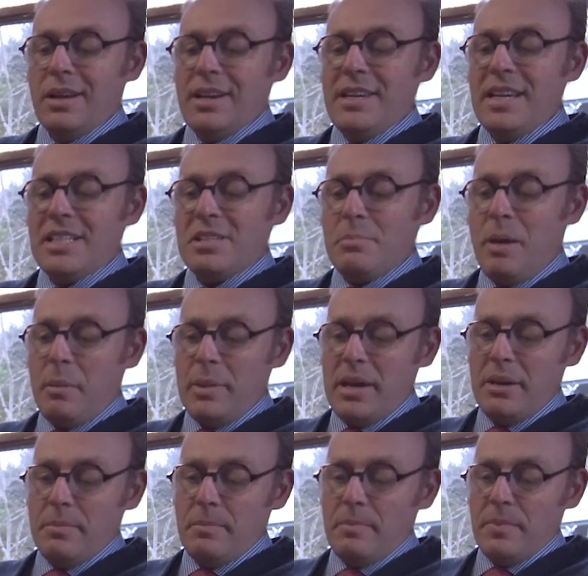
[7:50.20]
"Yes,
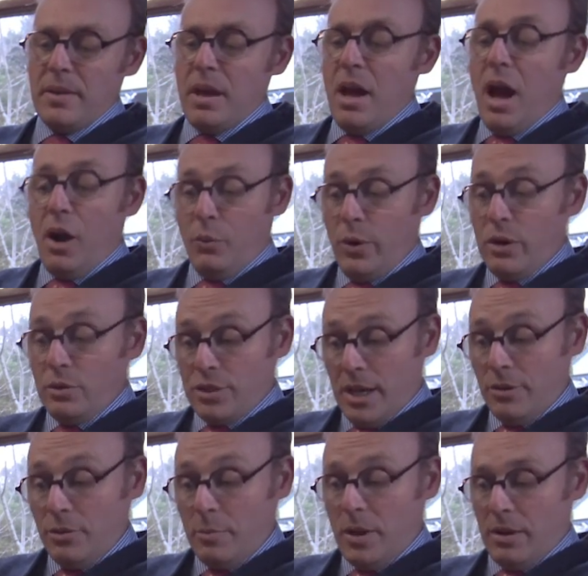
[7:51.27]
Mummy." "A real
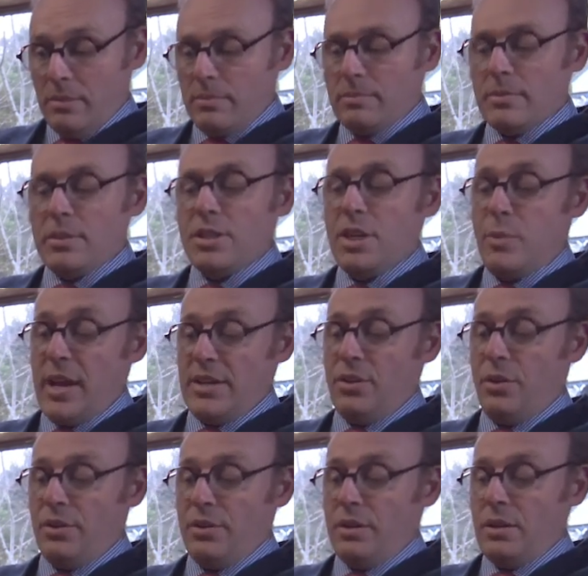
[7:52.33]
gentleman," she went
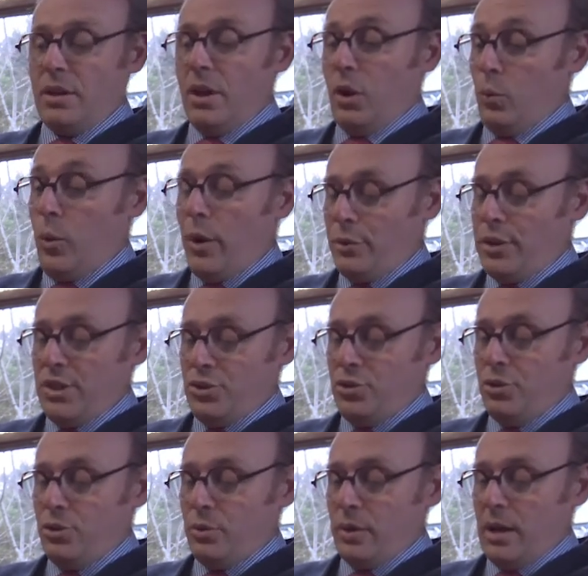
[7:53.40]
on. "Wealthy
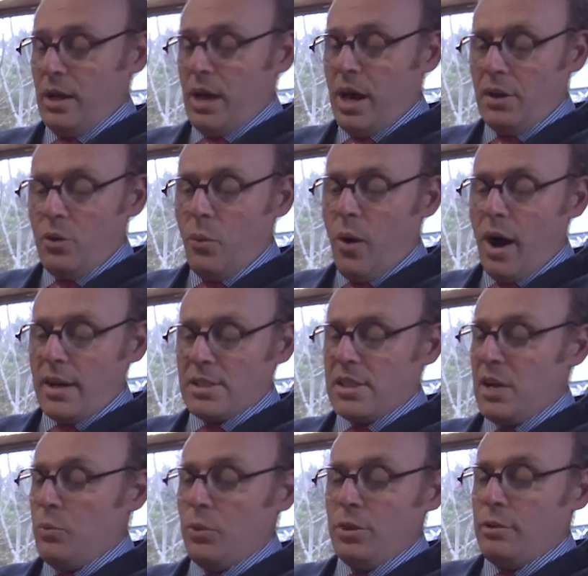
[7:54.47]
too. Otherwise he
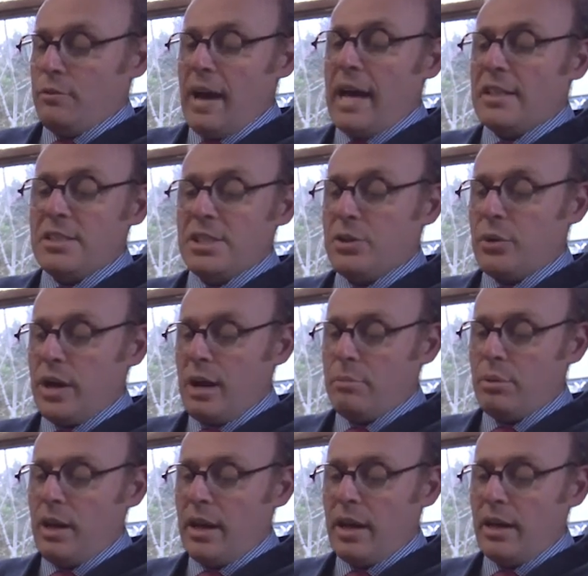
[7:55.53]
wouldn't have had a silk
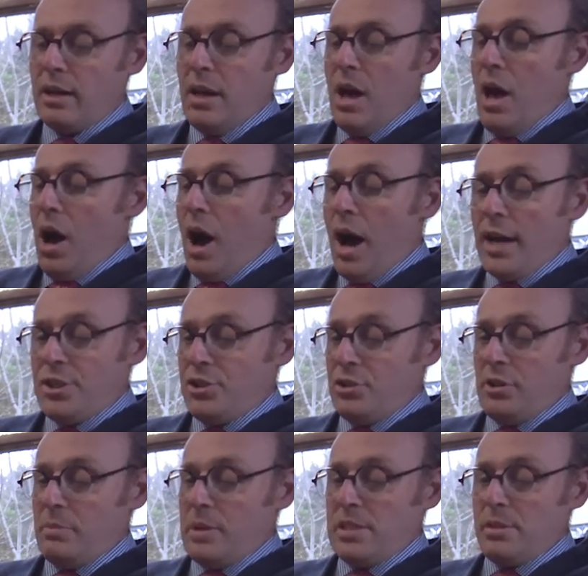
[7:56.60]
umbrella. I
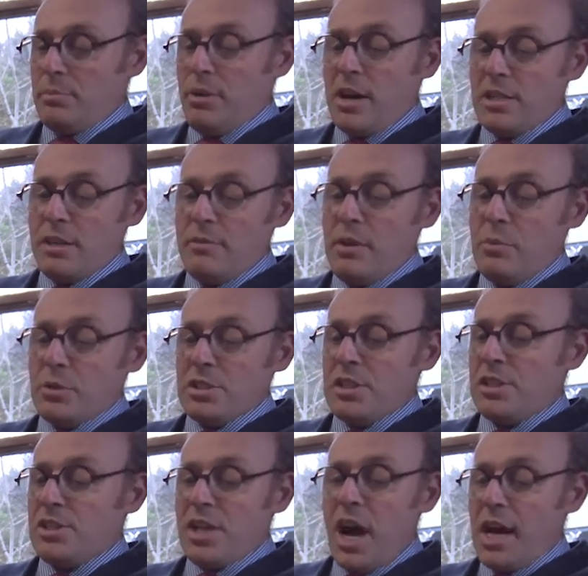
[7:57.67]
shouldn't be surprised if he wasn't a
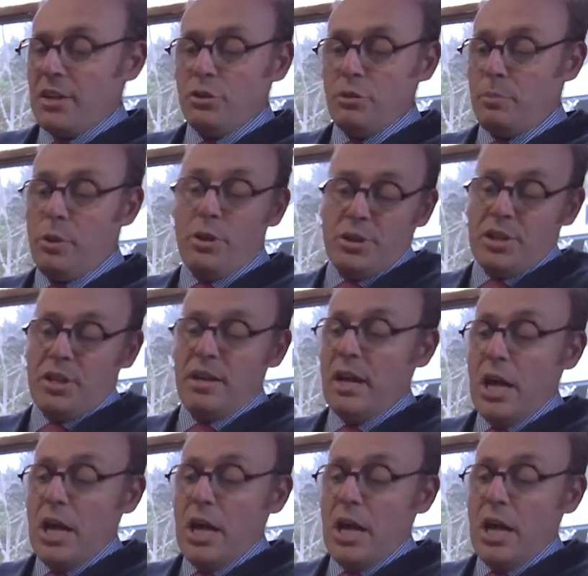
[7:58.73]
titled person,